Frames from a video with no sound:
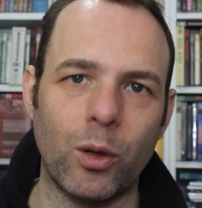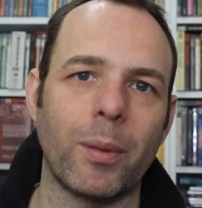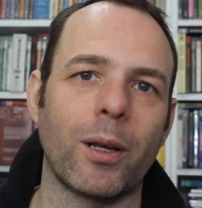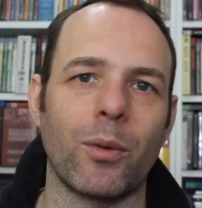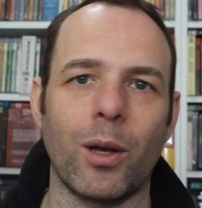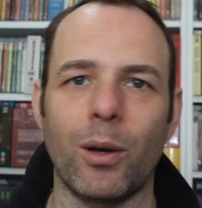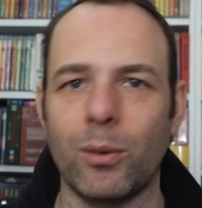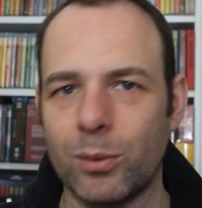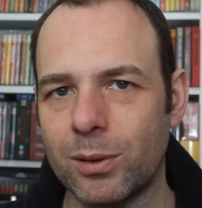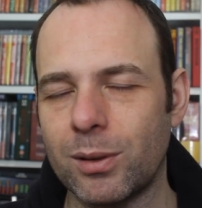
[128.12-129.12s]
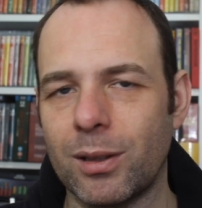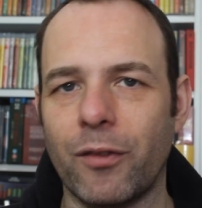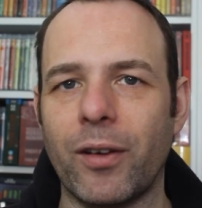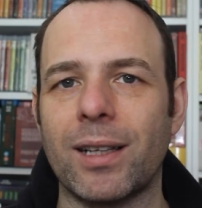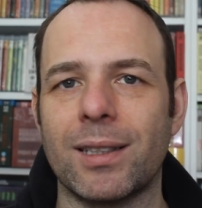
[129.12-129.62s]
ripping out the house and the
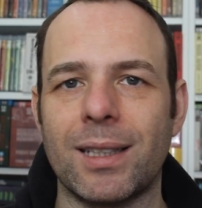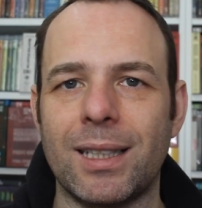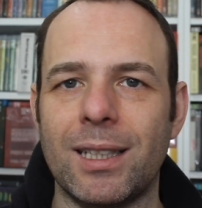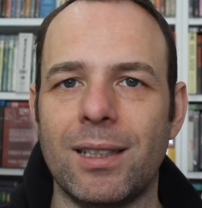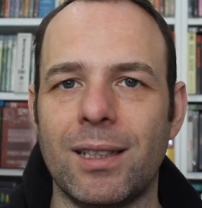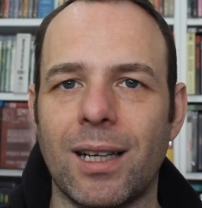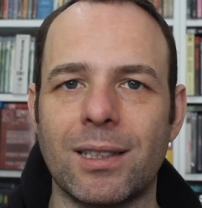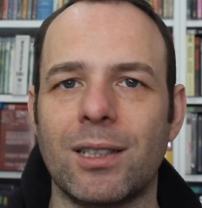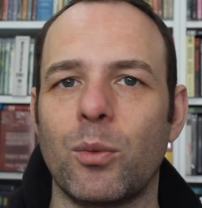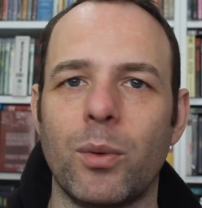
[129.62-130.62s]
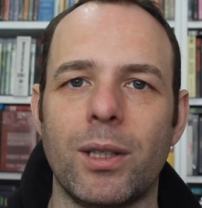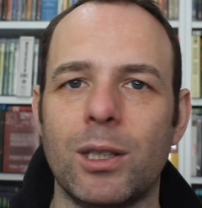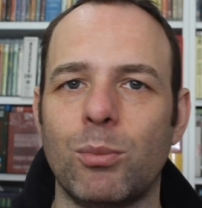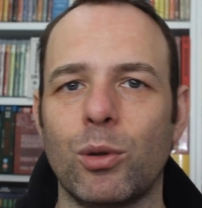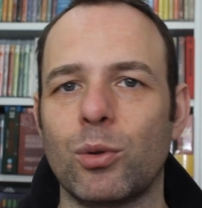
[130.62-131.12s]
fact that he has to deal with
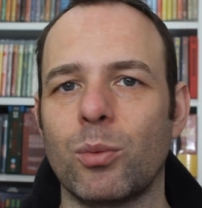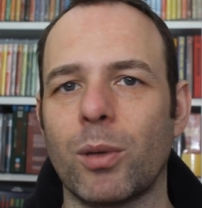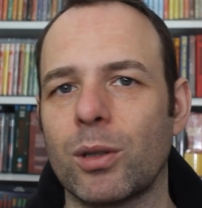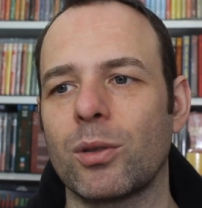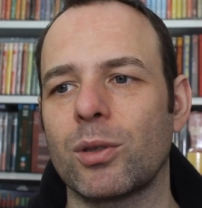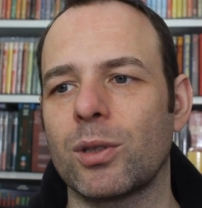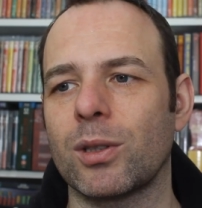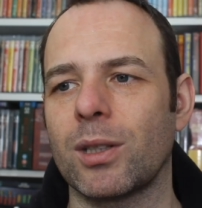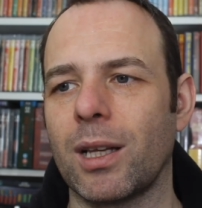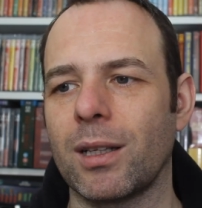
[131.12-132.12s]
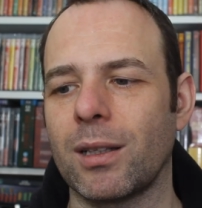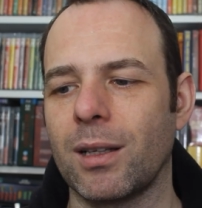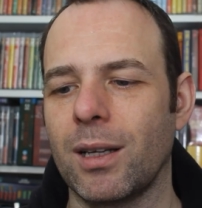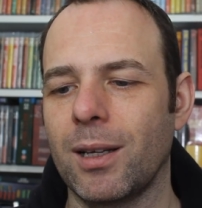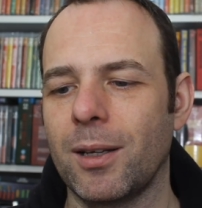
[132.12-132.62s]
these brutal murders and, and
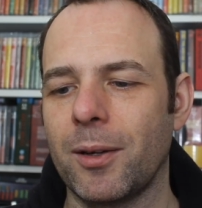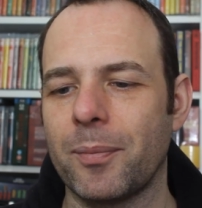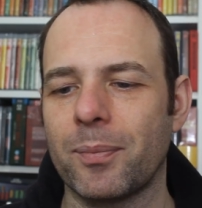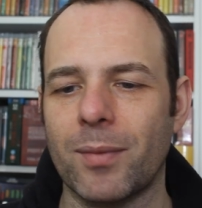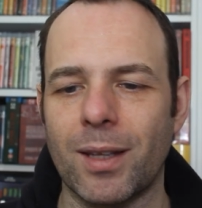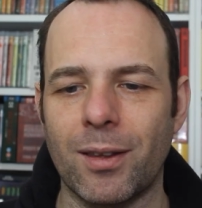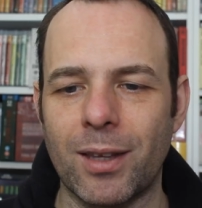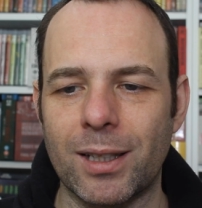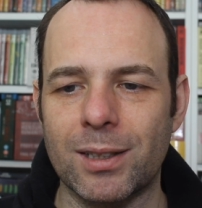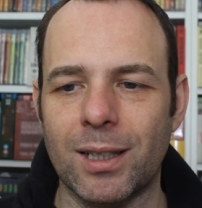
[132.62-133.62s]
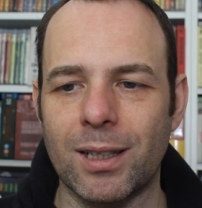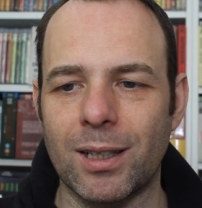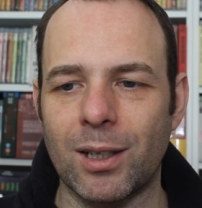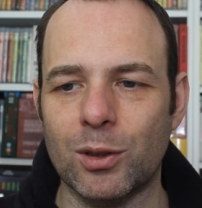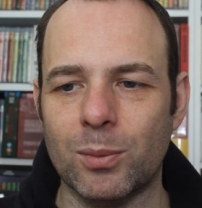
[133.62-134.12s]
and things
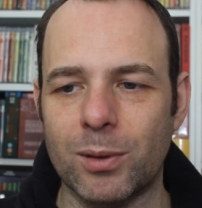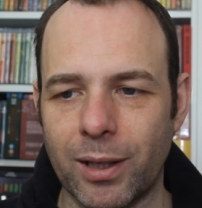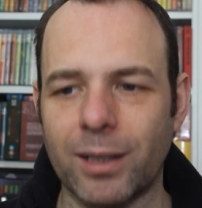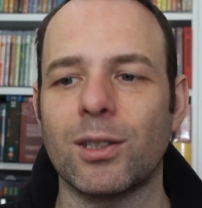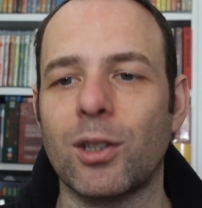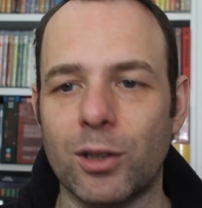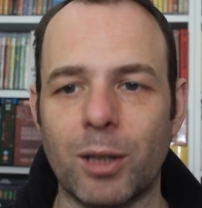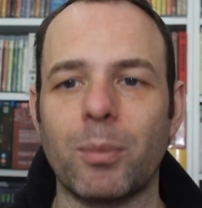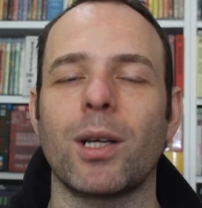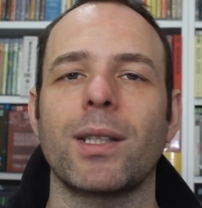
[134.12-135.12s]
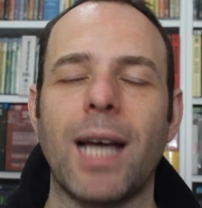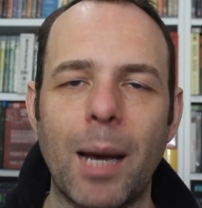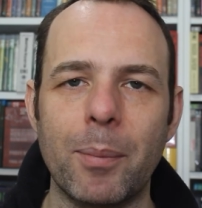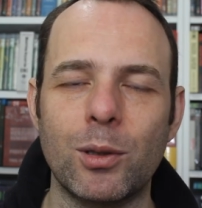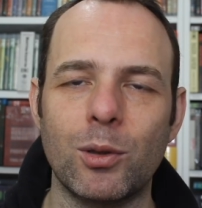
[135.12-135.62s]
are things that are deeply
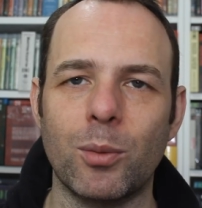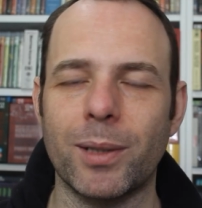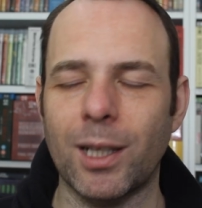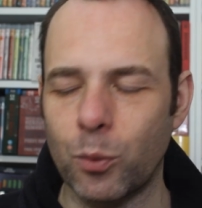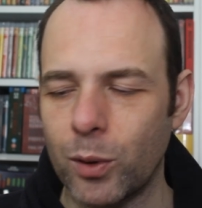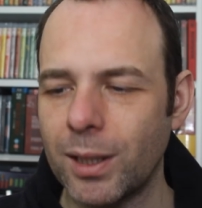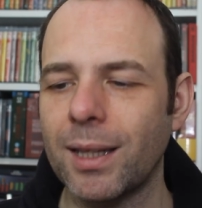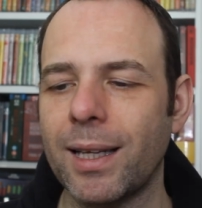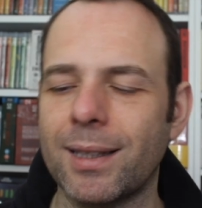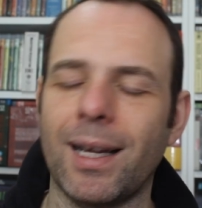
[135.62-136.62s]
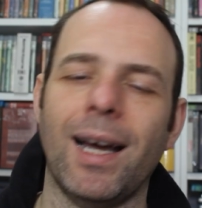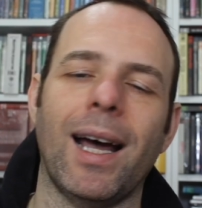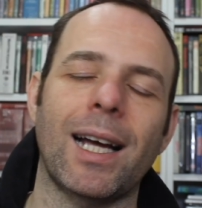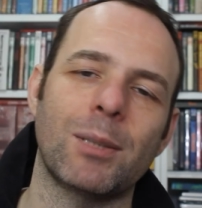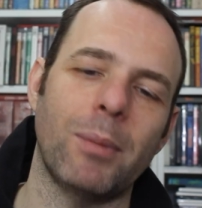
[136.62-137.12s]
unhappy to him. And I really like that
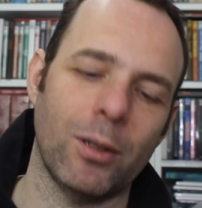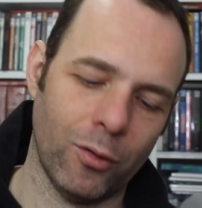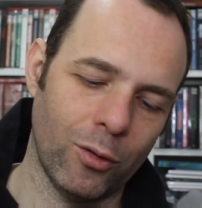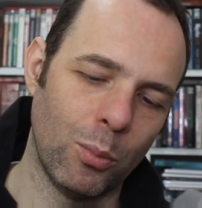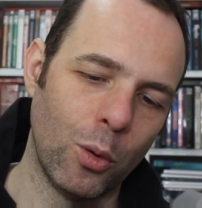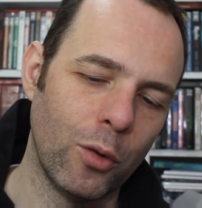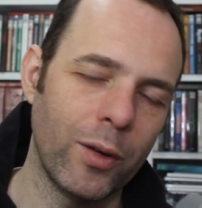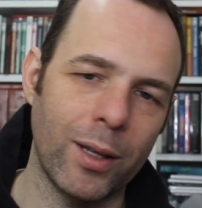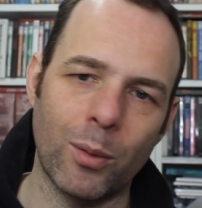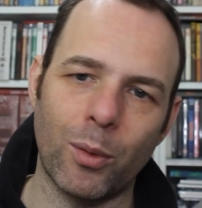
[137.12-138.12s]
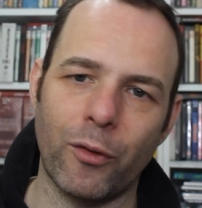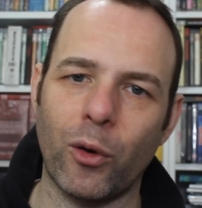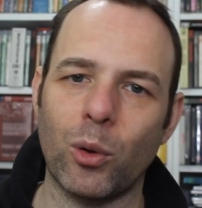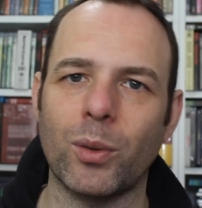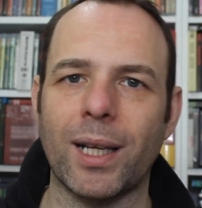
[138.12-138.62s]
aspect of the movie that we're
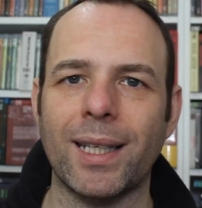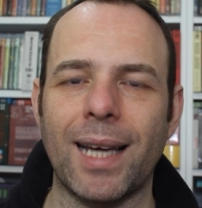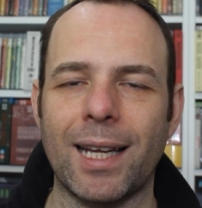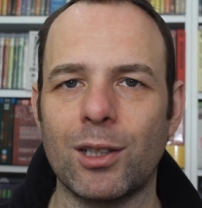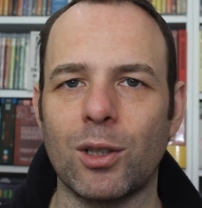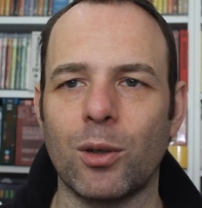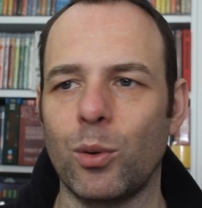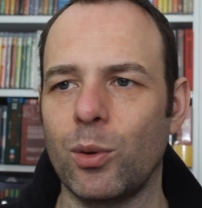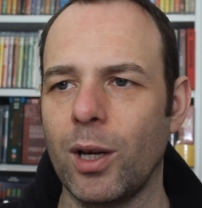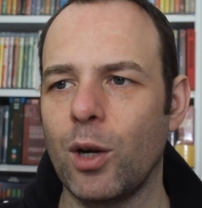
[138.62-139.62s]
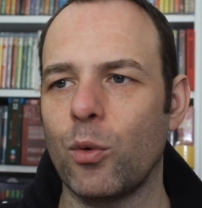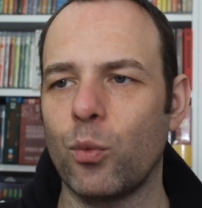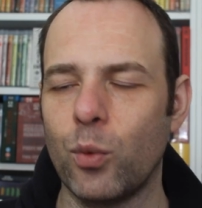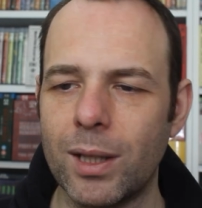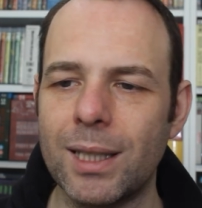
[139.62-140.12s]
following a character who
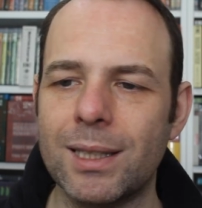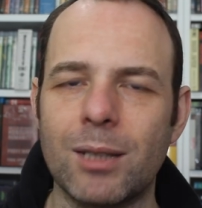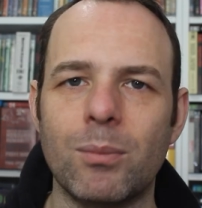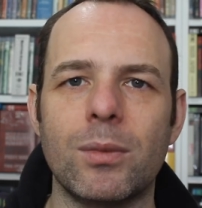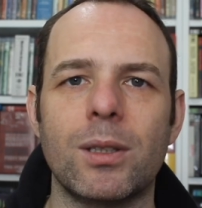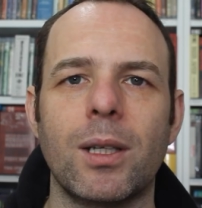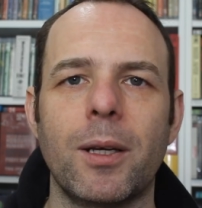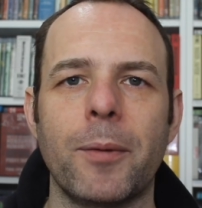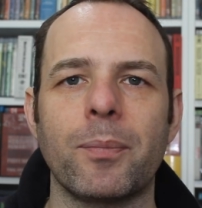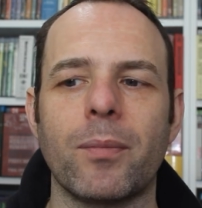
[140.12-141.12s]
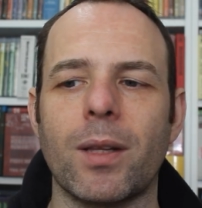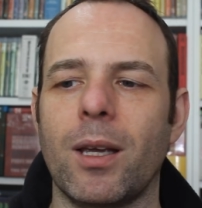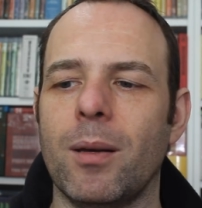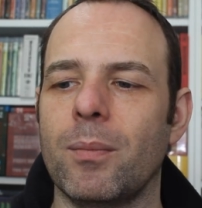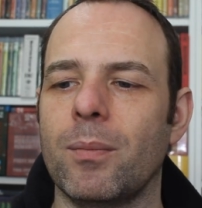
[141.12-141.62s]
really seems
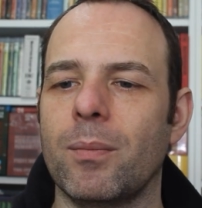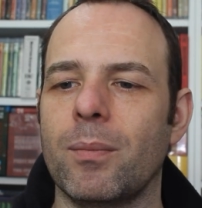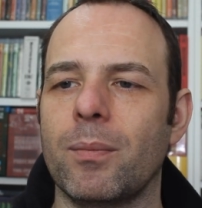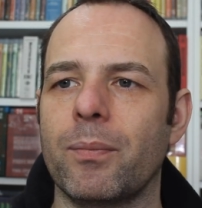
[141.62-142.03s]
um,